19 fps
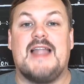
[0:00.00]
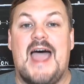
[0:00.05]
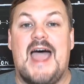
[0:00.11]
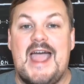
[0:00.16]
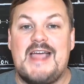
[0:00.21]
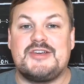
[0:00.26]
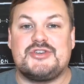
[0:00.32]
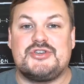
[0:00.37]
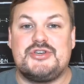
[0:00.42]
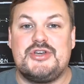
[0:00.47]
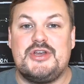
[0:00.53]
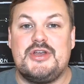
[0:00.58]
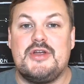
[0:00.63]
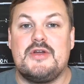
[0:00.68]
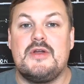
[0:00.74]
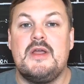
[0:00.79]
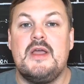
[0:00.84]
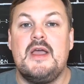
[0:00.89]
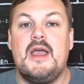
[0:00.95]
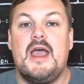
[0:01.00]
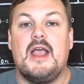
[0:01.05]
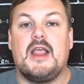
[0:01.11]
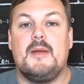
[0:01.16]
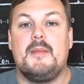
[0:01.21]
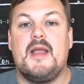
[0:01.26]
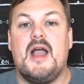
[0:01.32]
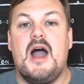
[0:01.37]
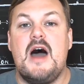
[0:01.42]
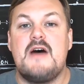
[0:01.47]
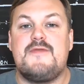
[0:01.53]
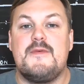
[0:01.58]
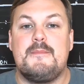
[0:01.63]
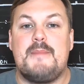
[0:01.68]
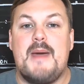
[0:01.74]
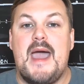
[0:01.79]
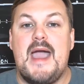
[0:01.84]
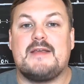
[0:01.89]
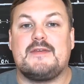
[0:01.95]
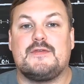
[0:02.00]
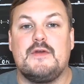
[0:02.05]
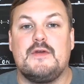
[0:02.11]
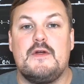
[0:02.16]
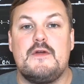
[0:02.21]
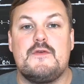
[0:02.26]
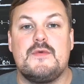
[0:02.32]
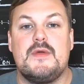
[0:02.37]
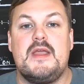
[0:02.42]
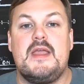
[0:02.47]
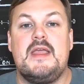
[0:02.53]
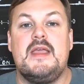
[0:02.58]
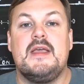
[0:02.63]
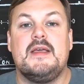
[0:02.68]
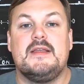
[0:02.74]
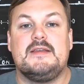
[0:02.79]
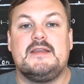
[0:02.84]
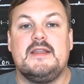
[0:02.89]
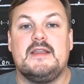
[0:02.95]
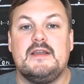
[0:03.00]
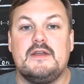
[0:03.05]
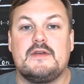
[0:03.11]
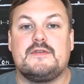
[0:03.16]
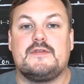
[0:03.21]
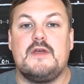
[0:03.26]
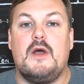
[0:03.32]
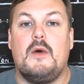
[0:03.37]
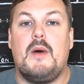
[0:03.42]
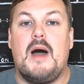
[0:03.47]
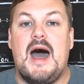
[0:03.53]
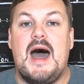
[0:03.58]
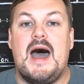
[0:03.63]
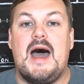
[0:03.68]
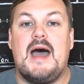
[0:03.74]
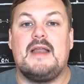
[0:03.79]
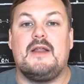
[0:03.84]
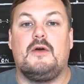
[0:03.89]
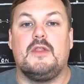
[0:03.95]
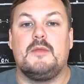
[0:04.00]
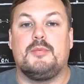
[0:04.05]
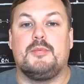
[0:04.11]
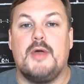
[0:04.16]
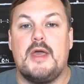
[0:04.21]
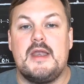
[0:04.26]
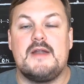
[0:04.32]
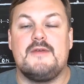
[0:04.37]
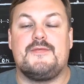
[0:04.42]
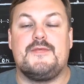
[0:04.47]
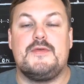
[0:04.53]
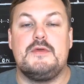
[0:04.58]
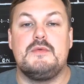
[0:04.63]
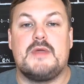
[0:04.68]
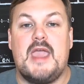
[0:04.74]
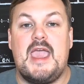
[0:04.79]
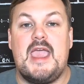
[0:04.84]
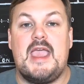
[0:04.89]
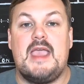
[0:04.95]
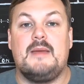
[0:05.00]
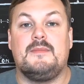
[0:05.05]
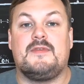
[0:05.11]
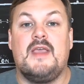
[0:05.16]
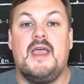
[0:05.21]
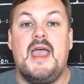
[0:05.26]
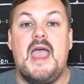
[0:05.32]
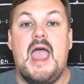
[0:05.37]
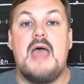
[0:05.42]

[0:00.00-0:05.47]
Last year, coming off of back surgery, didn't look so hot, only played in a few games.